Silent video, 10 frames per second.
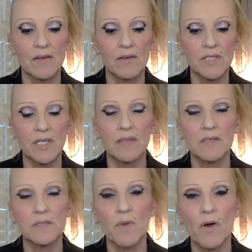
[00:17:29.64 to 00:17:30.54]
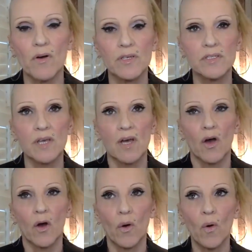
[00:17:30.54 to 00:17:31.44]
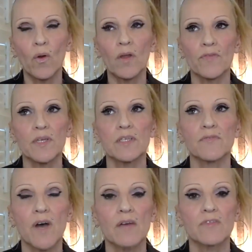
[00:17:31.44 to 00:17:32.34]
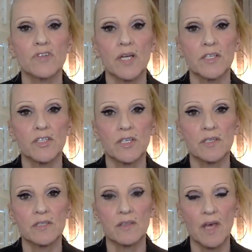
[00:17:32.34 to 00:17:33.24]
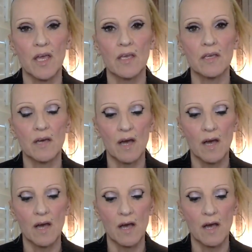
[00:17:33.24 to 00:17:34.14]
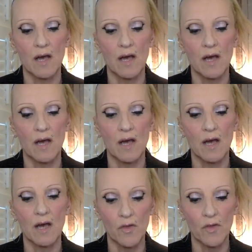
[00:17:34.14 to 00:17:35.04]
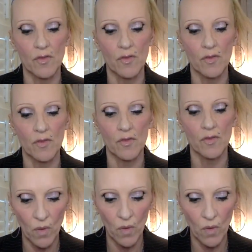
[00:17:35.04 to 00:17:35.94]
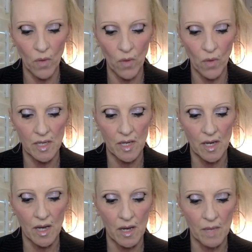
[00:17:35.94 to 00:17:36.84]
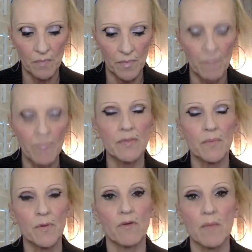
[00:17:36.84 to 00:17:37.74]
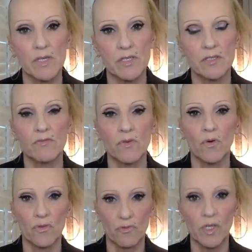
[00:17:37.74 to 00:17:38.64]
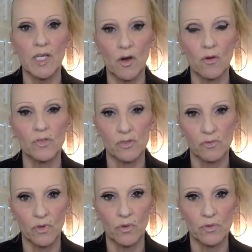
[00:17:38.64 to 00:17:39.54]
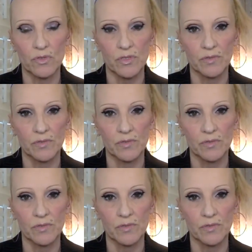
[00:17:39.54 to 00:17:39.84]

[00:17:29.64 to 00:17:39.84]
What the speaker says: tick this box, all of these 5 strategies, the deals would always meet the parameters of your 3 golden rules.